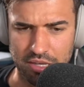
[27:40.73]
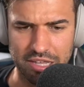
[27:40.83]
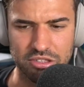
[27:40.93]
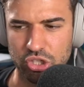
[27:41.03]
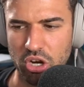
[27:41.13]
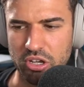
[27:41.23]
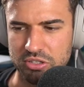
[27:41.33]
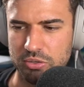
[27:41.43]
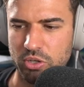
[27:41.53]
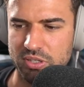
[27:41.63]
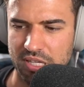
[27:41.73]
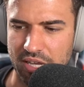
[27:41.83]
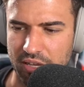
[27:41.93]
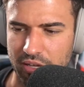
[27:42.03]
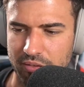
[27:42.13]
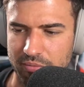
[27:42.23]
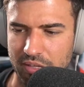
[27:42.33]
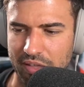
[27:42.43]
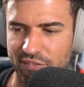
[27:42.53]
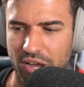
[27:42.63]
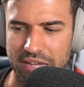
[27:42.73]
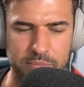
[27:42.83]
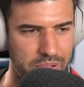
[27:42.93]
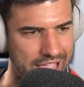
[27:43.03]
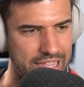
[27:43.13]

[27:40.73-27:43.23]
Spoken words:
show notes, because if I can pay